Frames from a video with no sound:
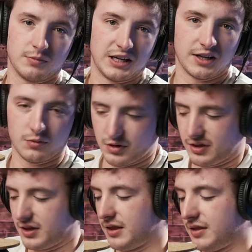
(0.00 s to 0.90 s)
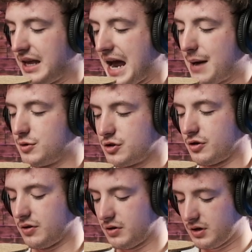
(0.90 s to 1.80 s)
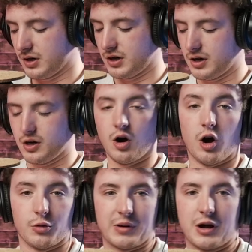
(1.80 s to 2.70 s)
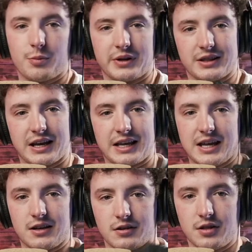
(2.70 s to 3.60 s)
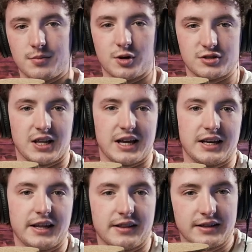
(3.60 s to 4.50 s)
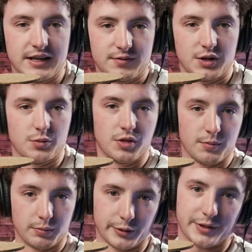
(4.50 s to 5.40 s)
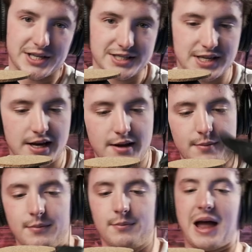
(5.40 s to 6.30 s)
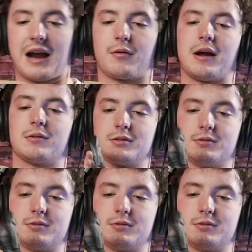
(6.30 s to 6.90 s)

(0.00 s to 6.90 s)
meaning with the aperture all the way open, letting in the most light and giving you the blurriest background.